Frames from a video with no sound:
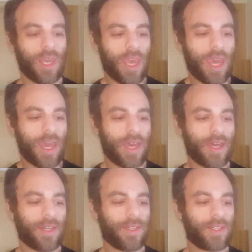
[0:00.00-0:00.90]

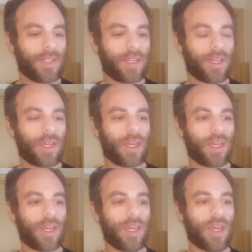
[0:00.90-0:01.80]
And
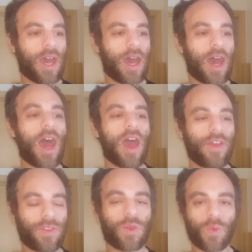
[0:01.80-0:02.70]
I
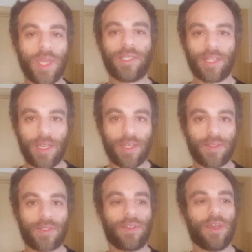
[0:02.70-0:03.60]
think the reason
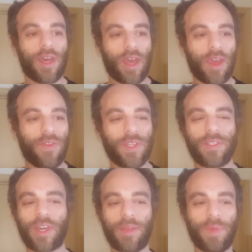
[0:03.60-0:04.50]
is, and this
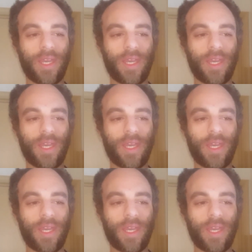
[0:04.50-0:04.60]
is going to be